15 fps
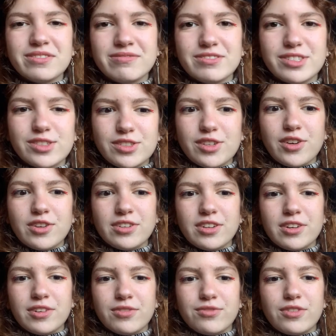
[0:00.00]
sort
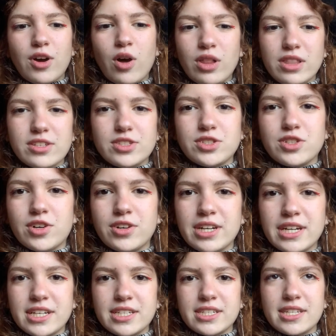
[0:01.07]
of all the
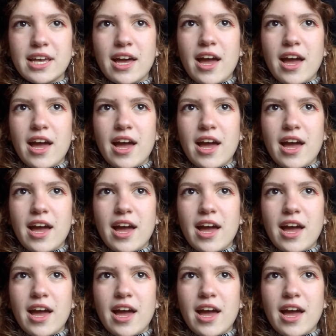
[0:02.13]
stories